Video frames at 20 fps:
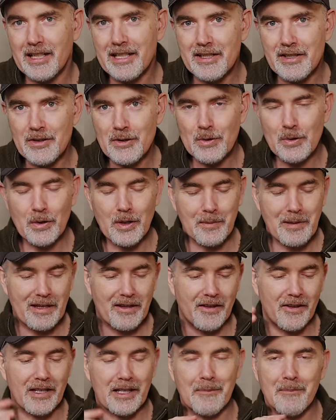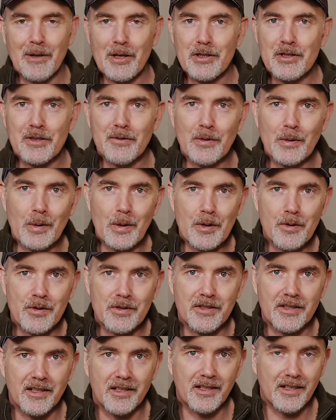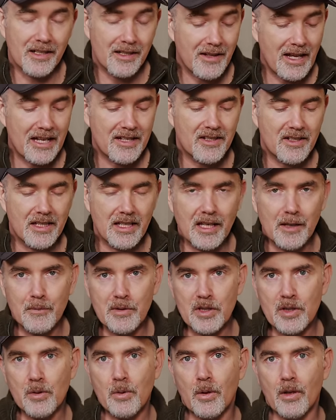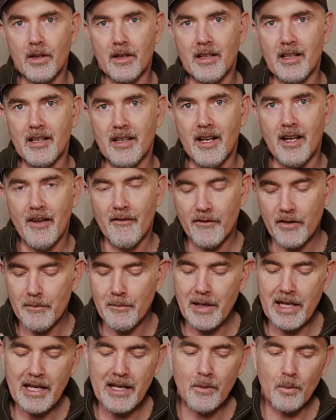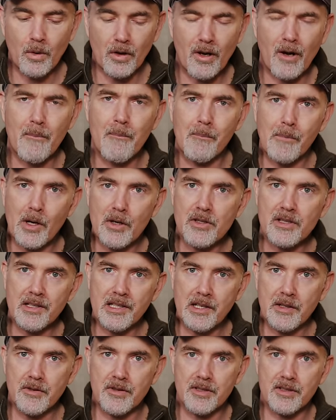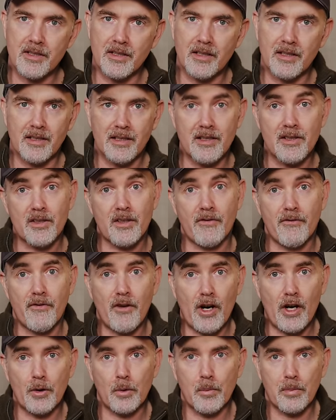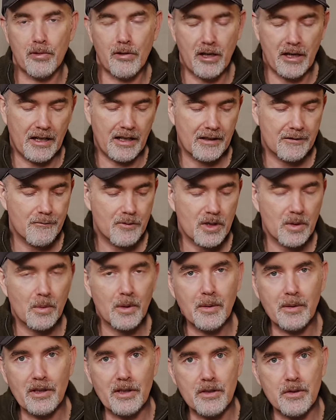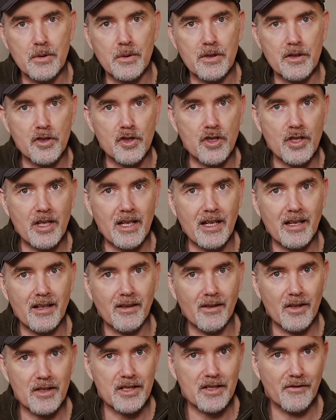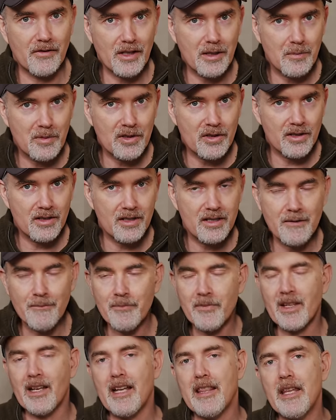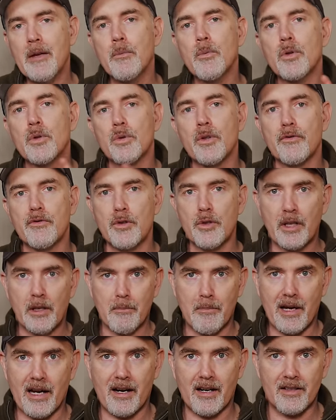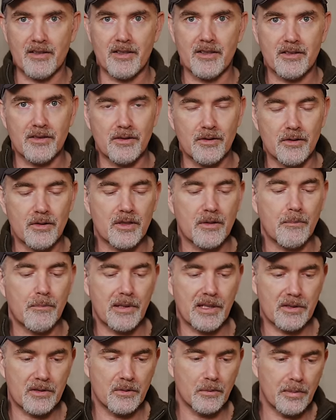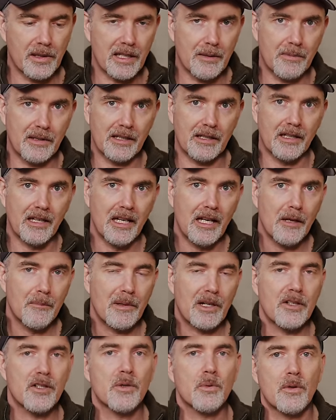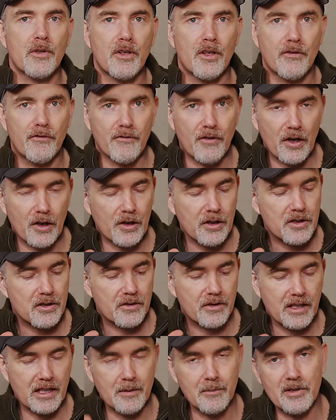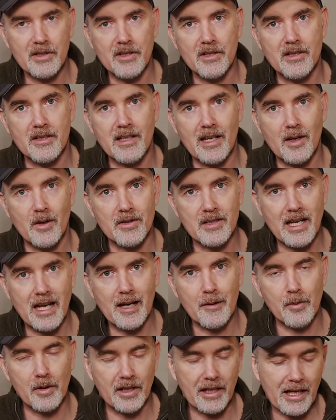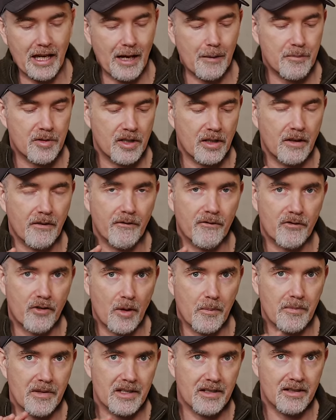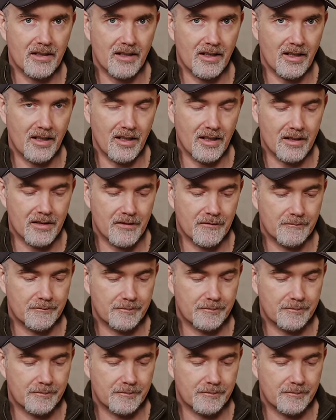let's talk about the thing most of you are interested in, and that's the image quality. For me, what I'm mostly interested in is the final product. So what I'm gonna do is share lots of images, and then we'll do a few comparisons and do some pixel peeping. But I just want you to focus on the images that I was able to capture from this kit.